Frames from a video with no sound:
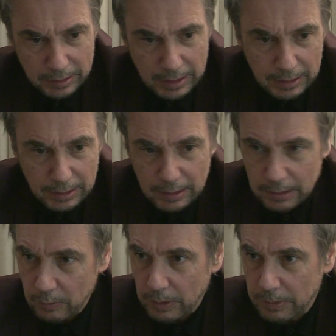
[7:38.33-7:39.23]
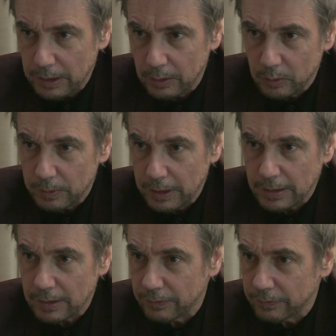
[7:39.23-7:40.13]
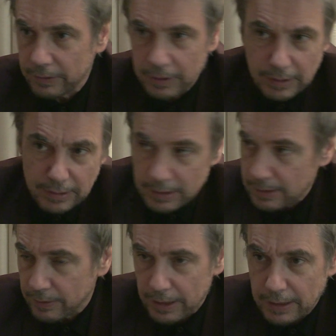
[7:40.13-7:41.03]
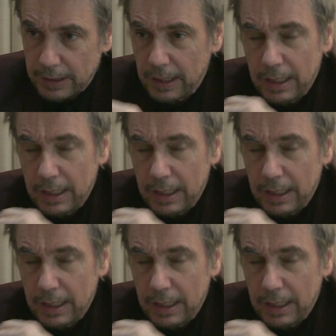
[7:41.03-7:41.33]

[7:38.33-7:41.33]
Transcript: getting 1 minute, 2 minutes of this or that.